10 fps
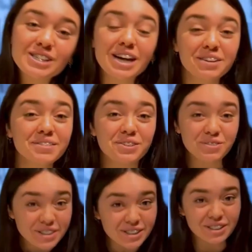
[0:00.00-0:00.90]
time that
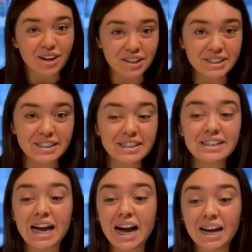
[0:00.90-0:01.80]
we saw this,
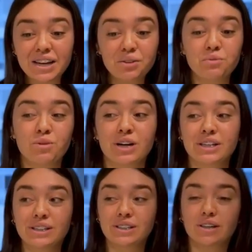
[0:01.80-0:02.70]
I
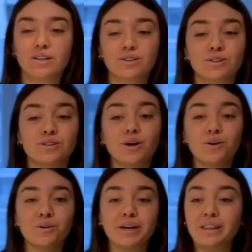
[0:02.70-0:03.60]
was
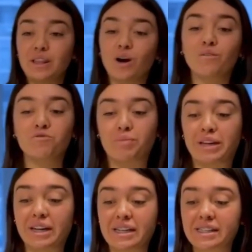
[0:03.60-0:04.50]
so in love
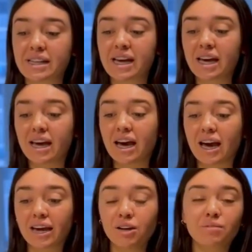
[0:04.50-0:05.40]
because
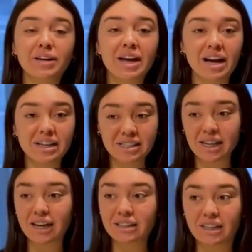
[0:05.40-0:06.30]
it already has
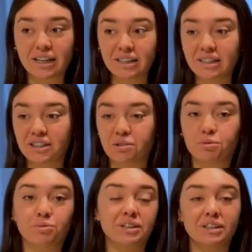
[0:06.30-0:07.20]
a dining
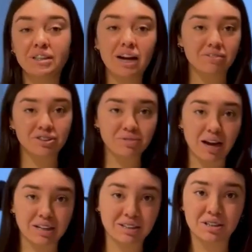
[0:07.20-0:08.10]
table. We didn't have to
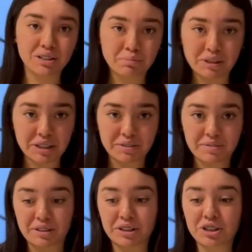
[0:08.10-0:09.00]
add another piece of
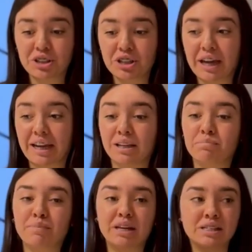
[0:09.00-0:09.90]
furniture and it
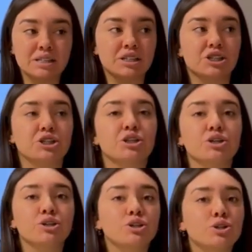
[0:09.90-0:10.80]
makes the kitchen look
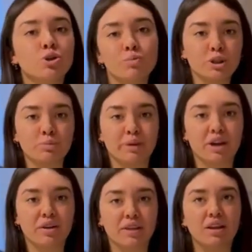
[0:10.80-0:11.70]
so much
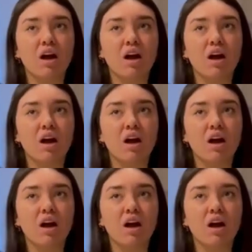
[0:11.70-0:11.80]
bigger than